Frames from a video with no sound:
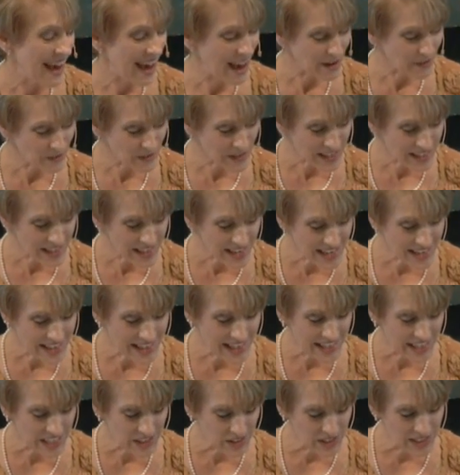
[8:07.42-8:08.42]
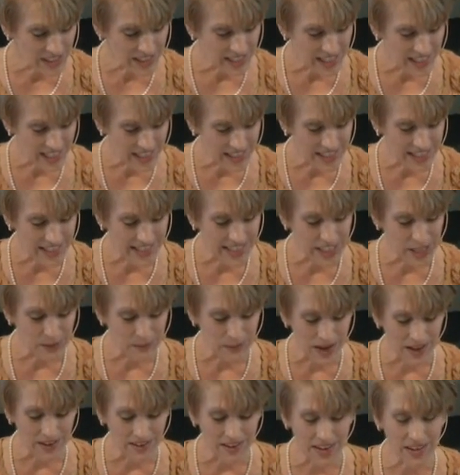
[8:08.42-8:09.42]
Everything that irritates us
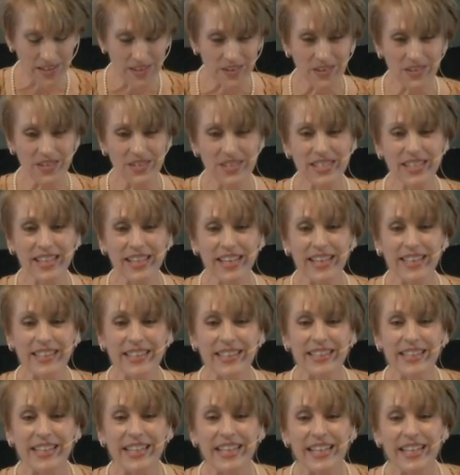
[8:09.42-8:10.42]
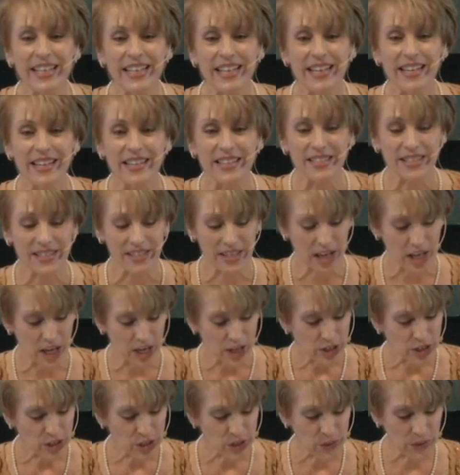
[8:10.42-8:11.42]
about others can lead us
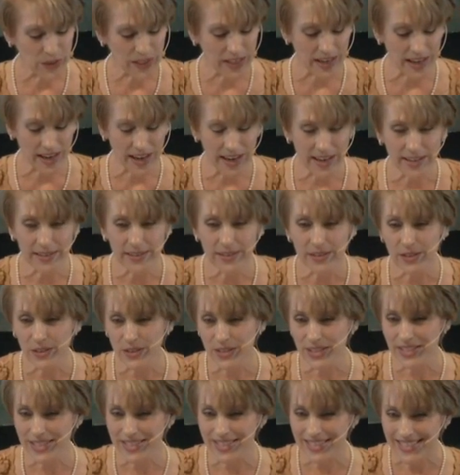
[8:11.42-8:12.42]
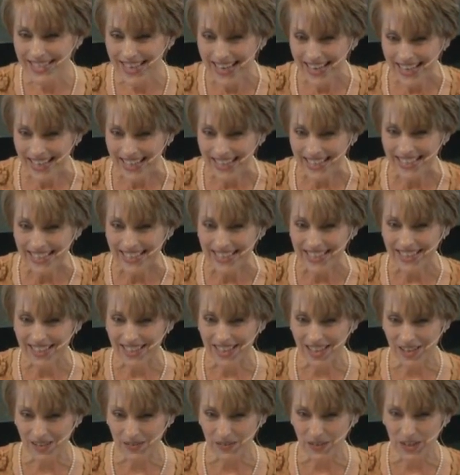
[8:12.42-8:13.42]
to an
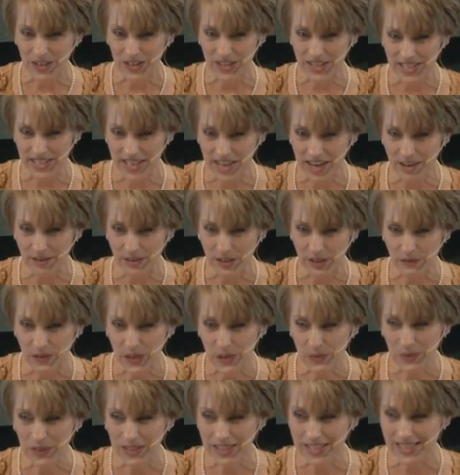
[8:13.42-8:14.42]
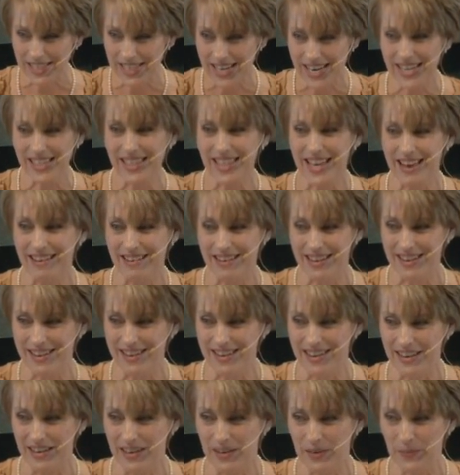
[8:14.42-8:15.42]
understanding of ourselves. If you really take that
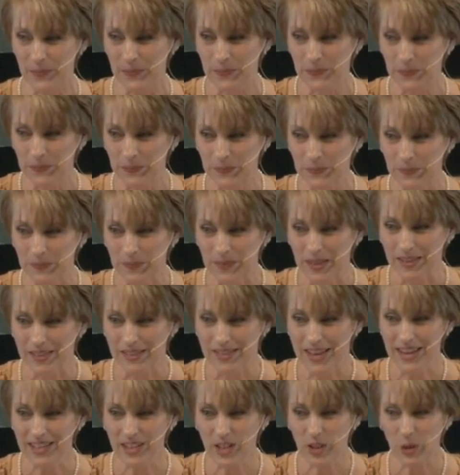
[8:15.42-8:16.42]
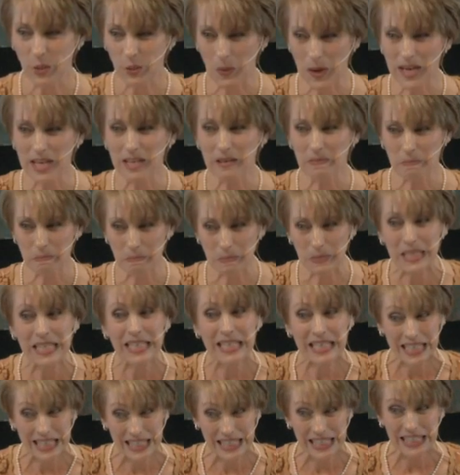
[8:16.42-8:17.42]
in, that's quite
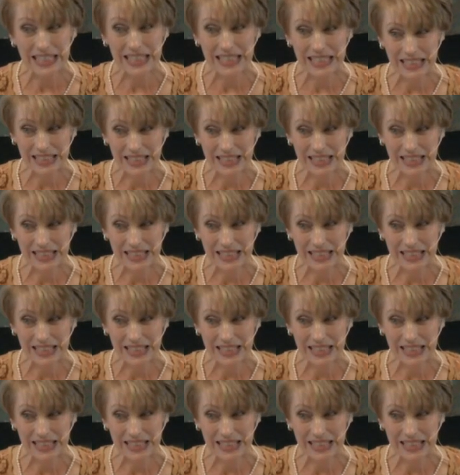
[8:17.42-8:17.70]
meaty.